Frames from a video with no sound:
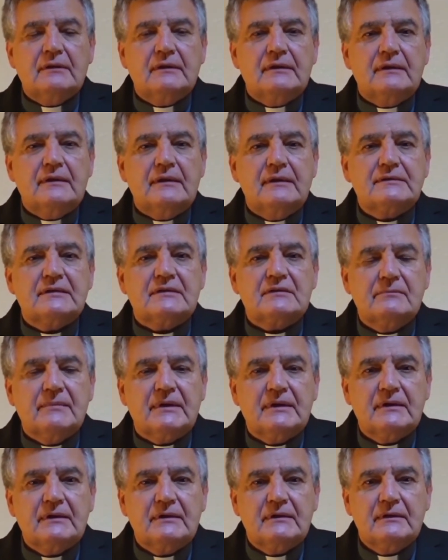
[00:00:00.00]
This
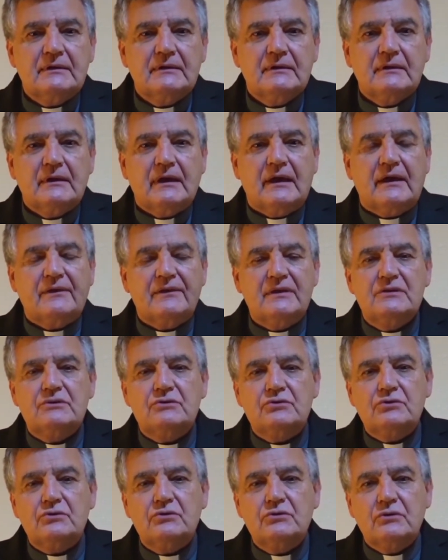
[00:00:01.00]
week, he
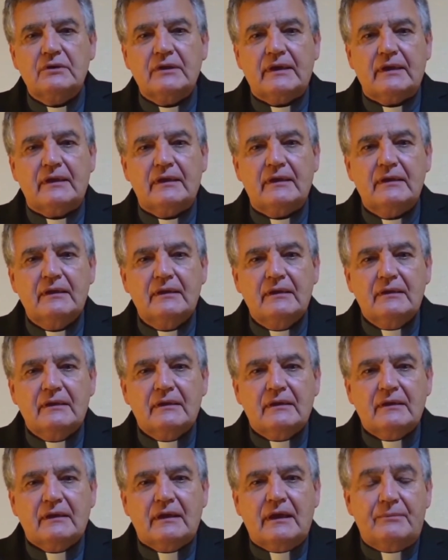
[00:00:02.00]
said that the
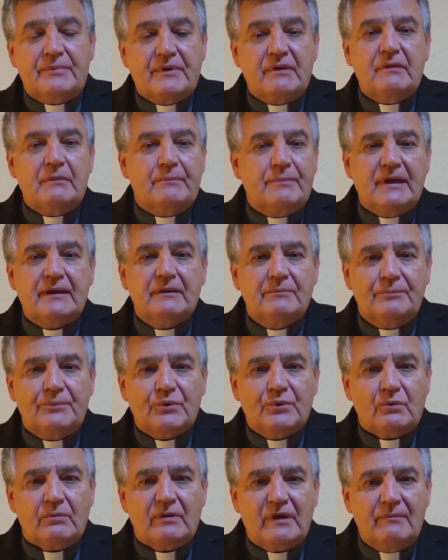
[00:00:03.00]
main problem
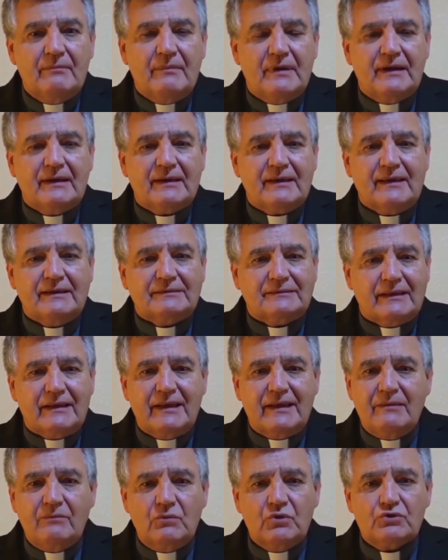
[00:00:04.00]
we have is not
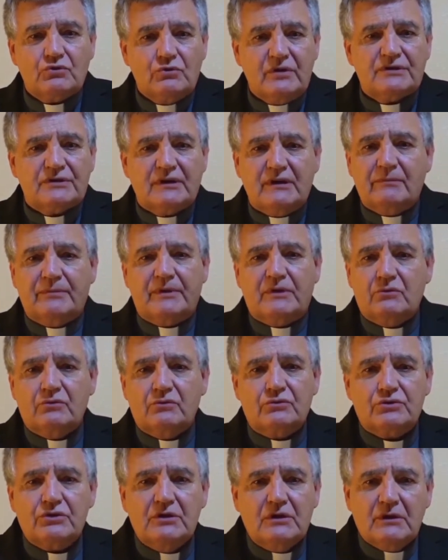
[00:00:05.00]
the
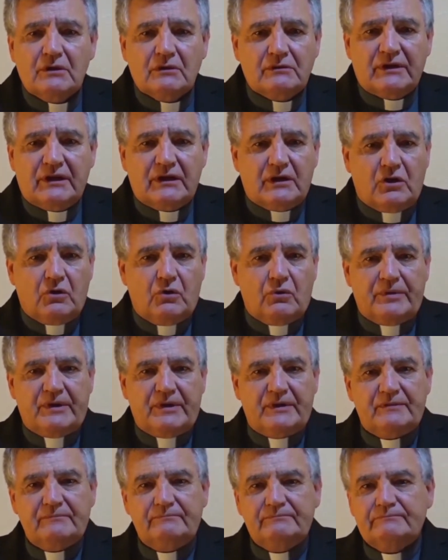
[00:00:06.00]
virus of
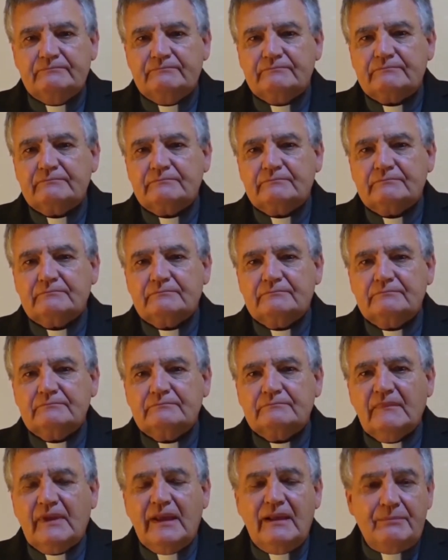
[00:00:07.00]
COVID.
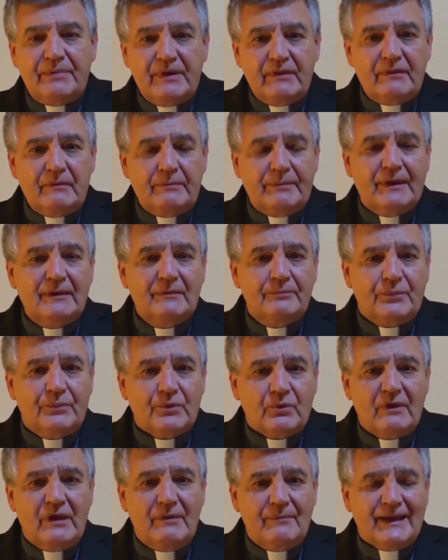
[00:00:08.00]
The
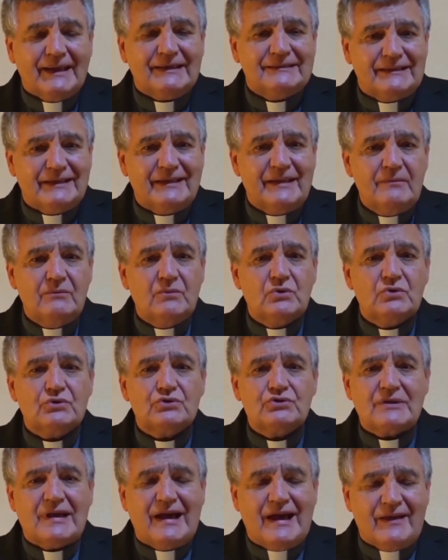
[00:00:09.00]
main problem we have,
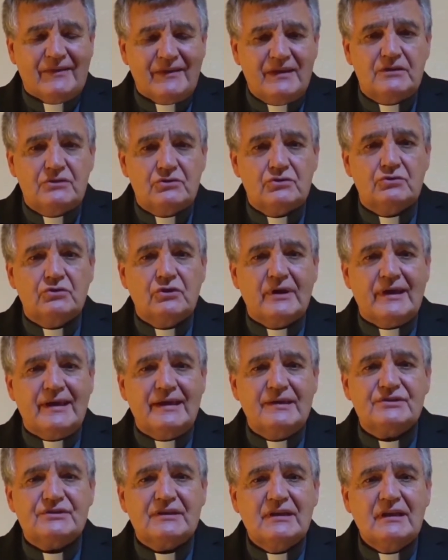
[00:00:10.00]
he said, is the
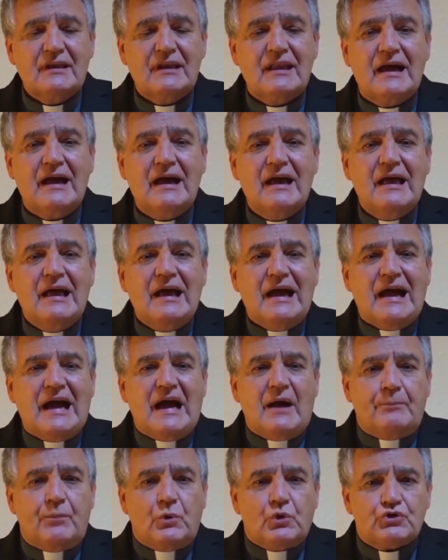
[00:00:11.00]
silent
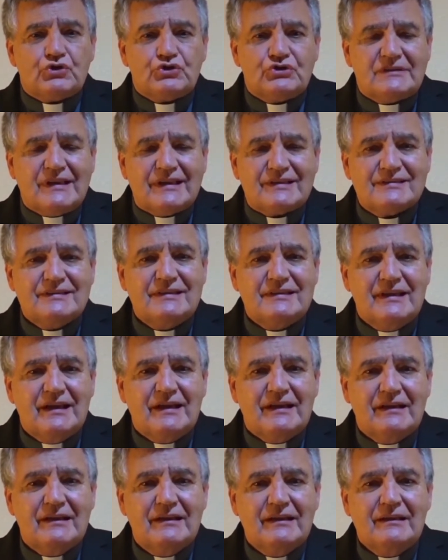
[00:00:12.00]

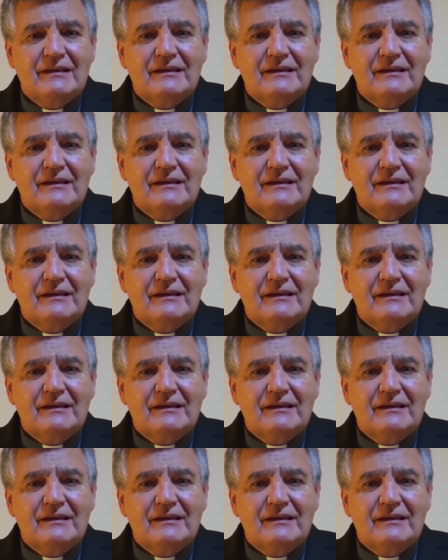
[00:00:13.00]
apostasy,